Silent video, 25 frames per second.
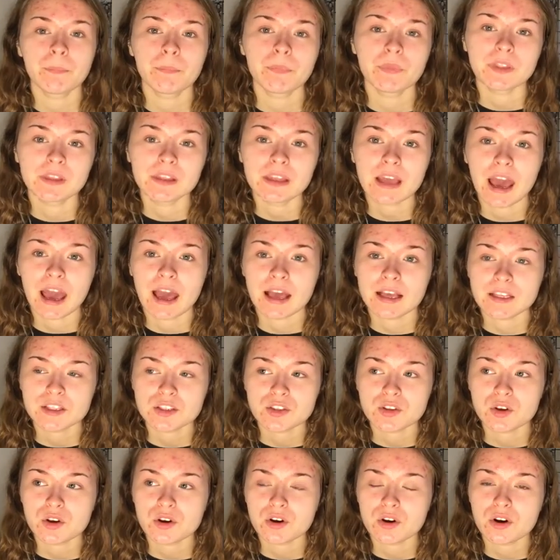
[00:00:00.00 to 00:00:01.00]
yeah,
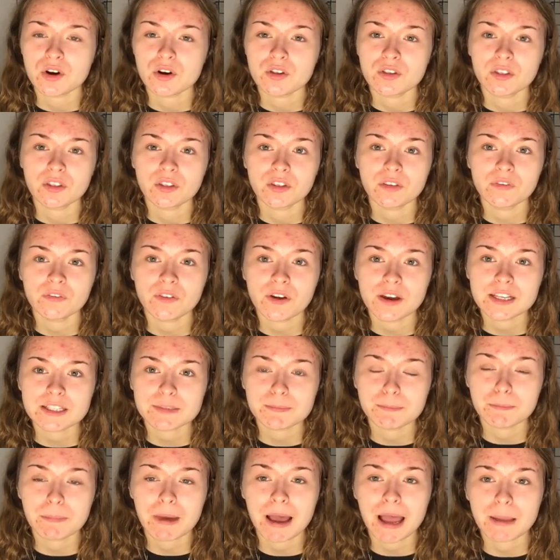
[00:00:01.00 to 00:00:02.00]
so the first
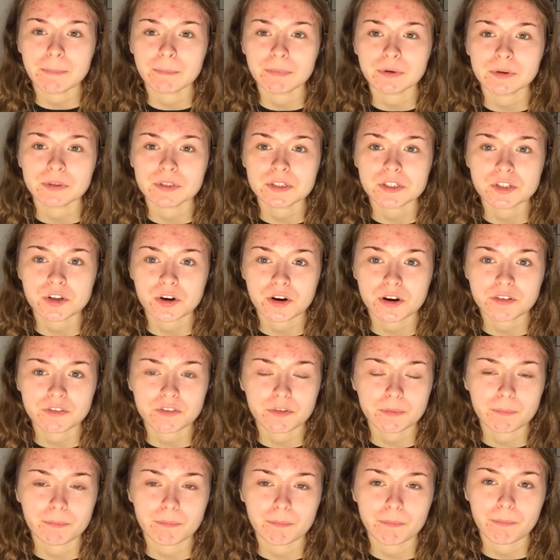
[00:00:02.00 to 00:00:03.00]
mind-blowing story
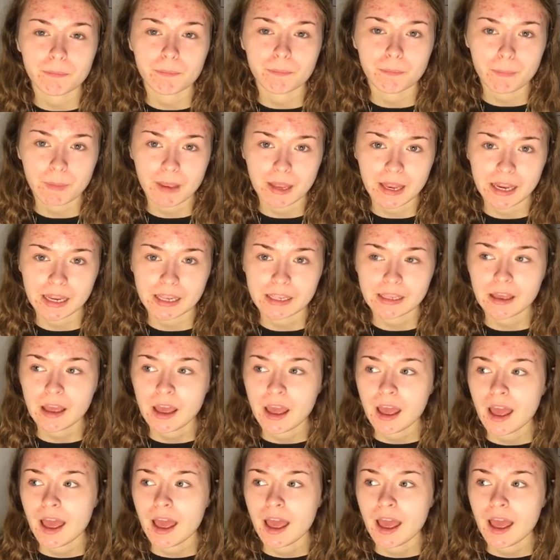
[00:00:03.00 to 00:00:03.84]
from me